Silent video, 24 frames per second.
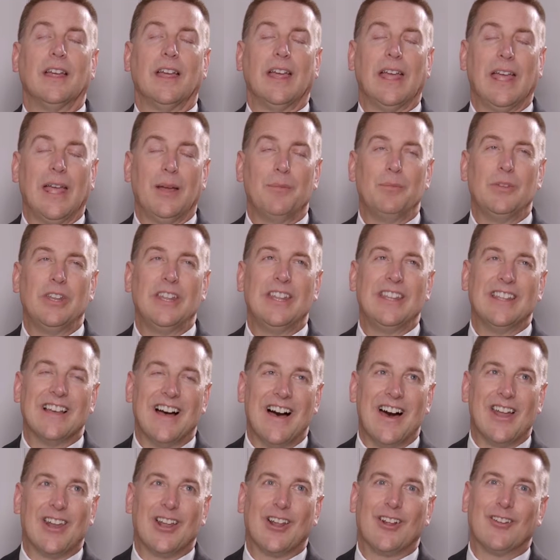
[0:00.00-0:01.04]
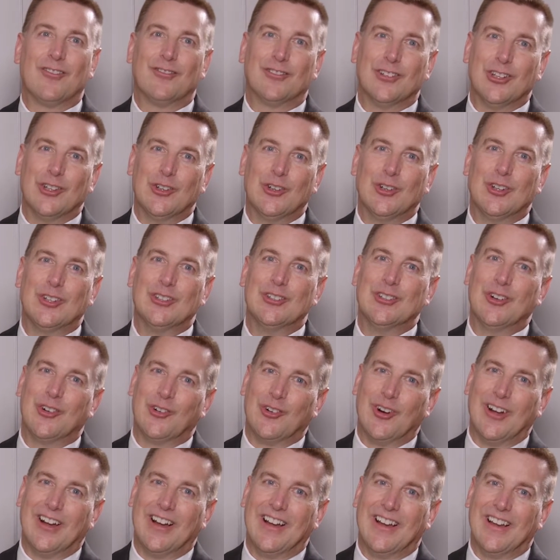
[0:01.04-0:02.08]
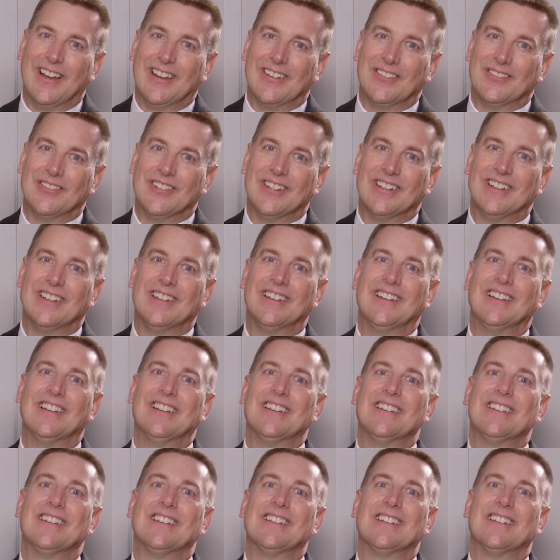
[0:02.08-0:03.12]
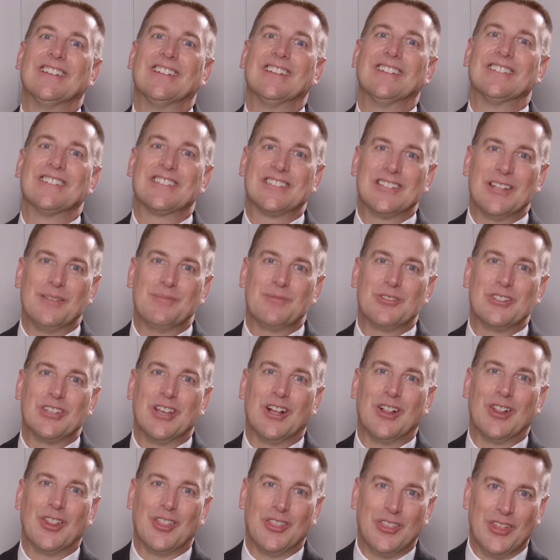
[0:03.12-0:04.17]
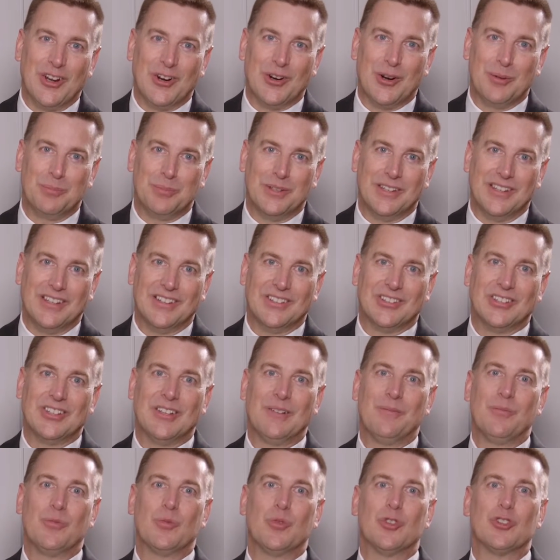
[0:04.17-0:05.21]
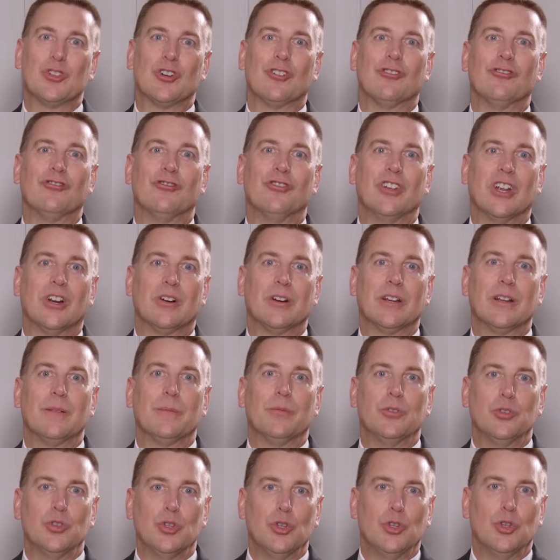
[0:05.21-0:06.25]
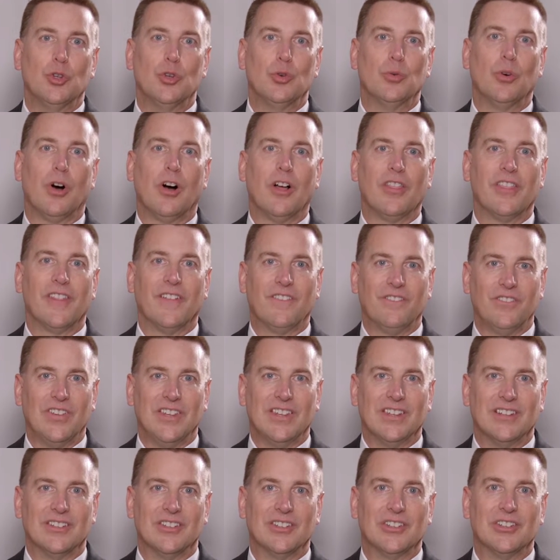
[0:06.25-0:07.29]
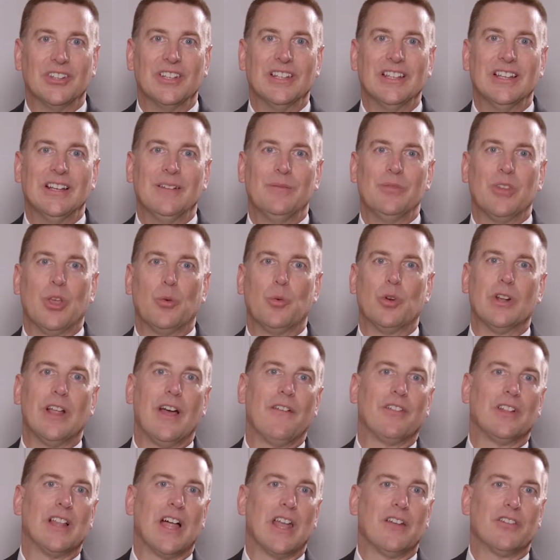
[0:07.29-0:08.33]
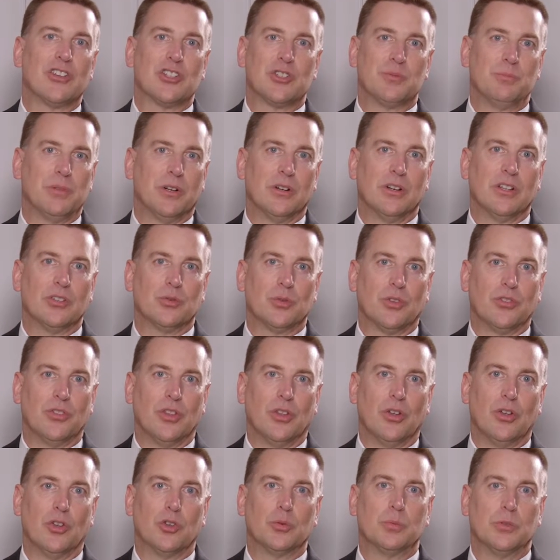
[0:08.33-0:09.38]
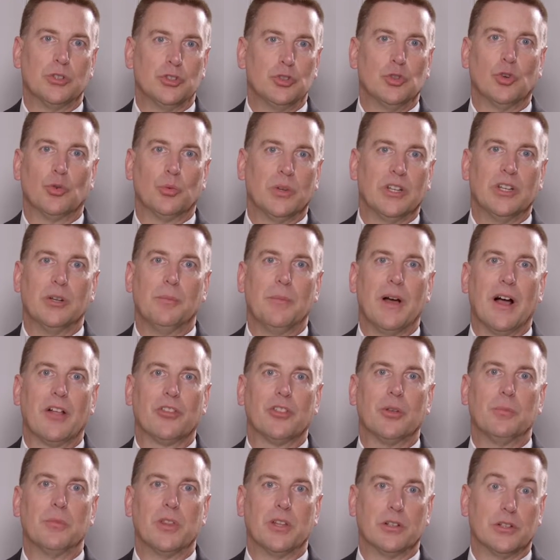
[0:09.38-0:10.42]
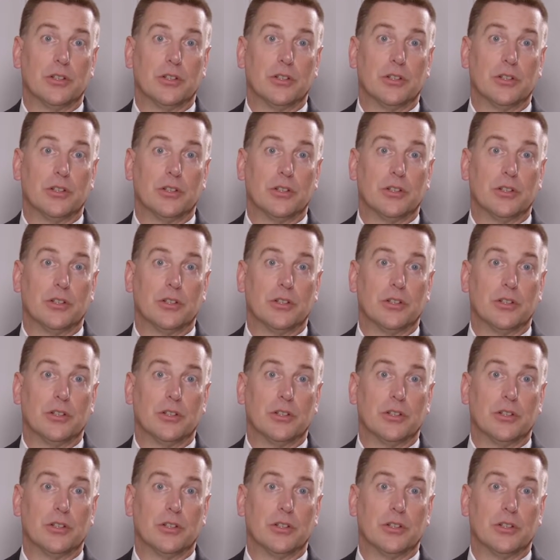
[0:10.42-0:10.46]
amniotic fluid-derived stem cell therapies, which are very new on the field. And we don't have a lot of experience with those, but you'll read about them in the